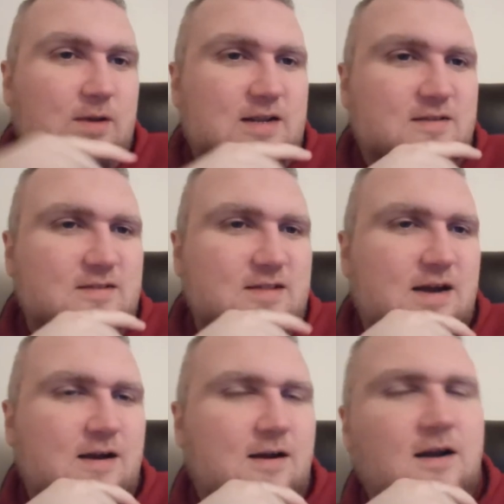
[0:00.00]
in into
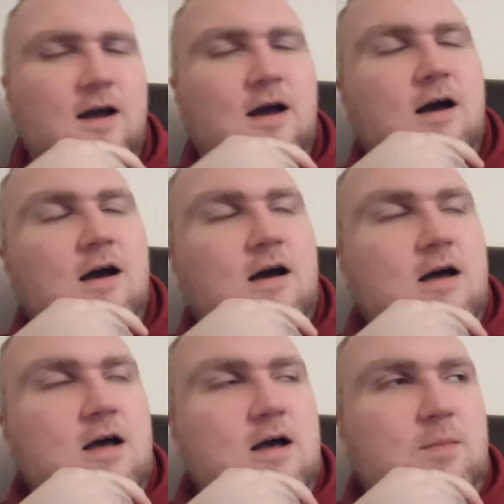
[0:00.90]
there
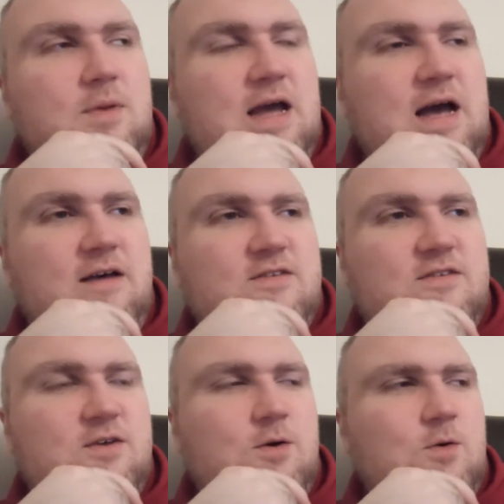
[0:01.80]
but yeah,
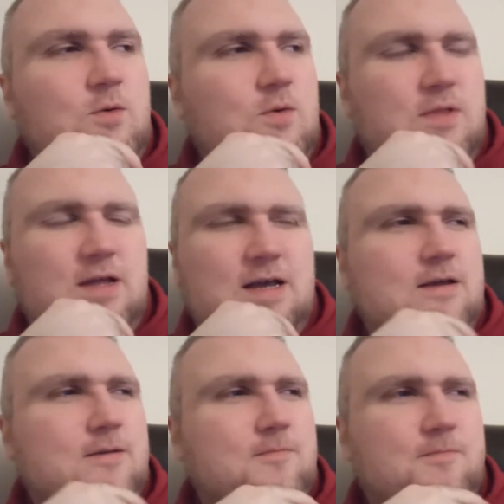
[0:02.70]
so
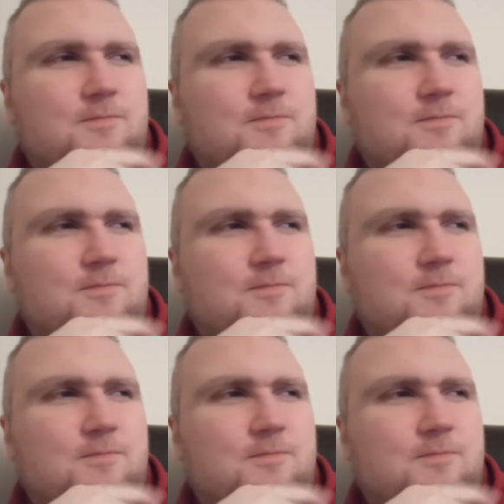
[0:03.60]
like